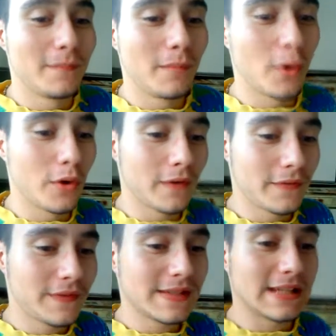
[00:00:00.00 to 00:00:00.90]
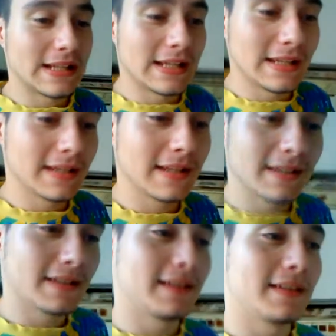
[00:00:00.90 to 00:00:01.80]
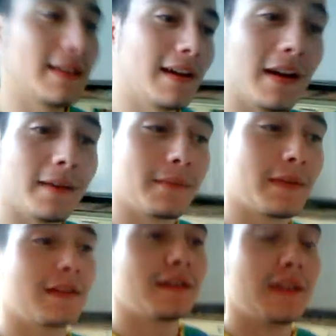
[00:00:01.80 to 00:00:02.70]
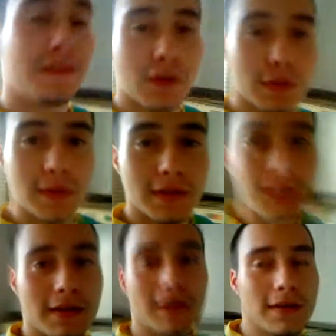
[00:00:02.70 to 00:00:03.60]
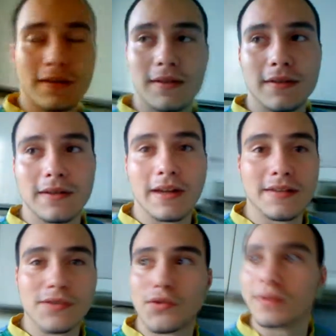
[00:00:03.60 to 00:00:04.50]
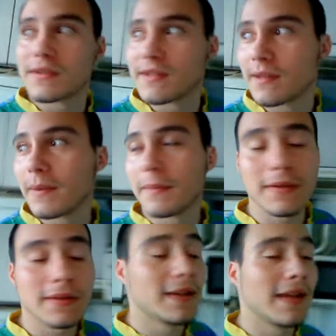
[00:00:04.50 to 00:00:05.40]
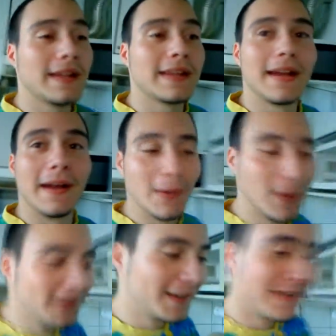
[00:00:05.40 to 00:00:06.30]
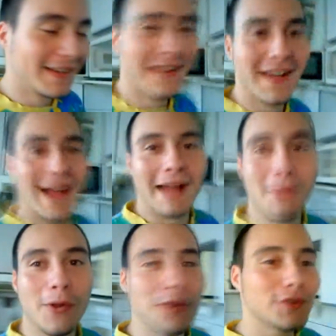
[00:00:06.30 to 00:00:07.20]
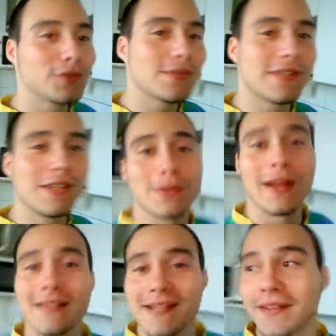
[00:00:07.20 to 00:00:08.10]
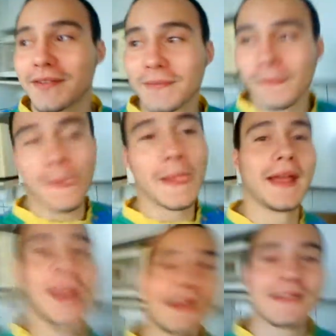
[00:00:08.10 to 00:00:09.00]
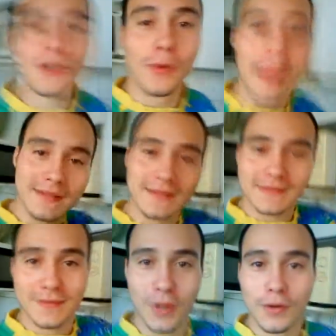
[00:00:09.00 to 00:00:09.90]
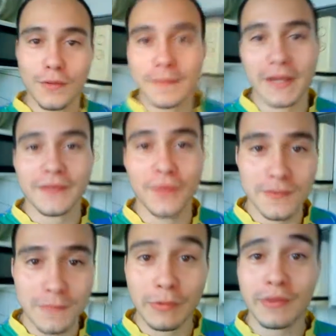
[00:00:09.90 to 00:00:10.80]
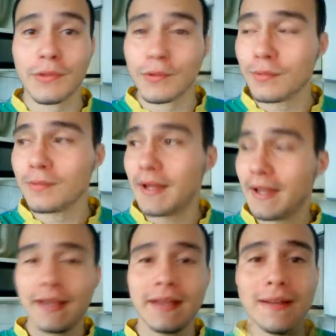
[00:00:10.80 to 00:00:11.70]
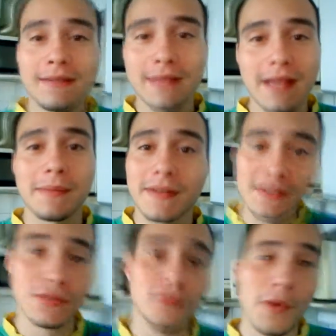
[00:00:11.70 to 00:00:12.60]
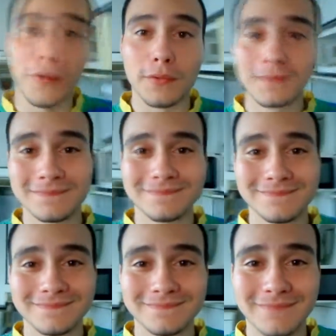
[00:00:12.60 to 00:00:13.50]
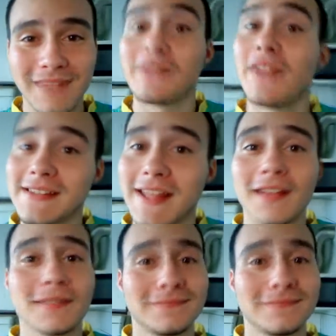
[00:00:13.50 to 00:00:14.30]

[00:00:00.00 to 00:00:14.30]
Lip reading: more physically difficult. I screwed this up. Anyhow, I'm going to see you guys later. As always, you know, may the force be with you, and yeah, I'm gonna see you tomorrow. Have a nice day.